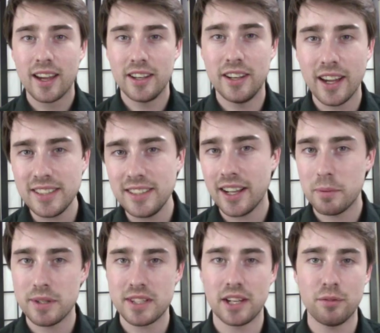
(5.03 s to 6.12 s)

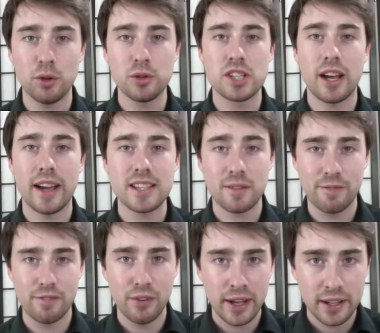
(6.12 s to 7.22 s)
99% of all sites
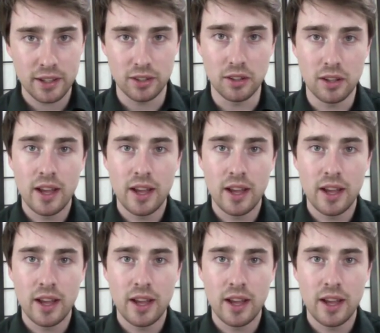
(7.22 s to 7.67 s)
fail,